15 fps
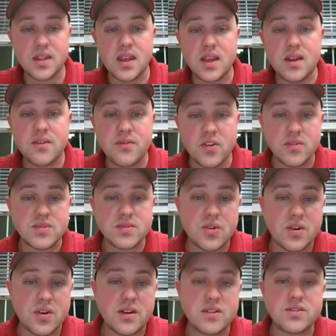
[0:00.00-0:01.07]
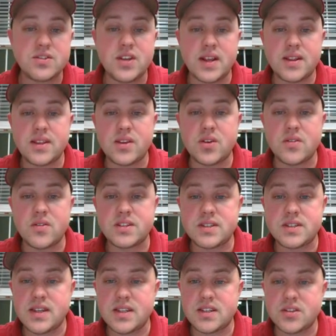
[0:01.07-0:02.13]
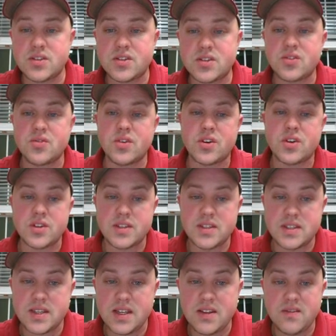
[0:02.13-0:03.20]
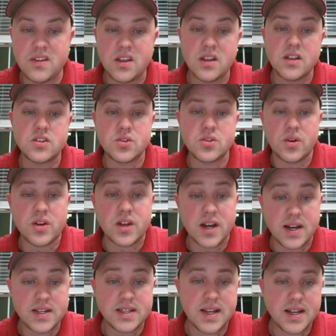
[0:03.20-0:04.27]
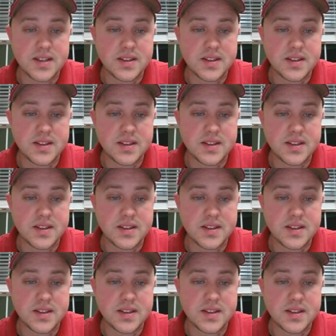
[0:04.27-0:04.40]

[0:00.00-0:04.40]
Firm soil, gently over seeds, ensure good seed soil contact.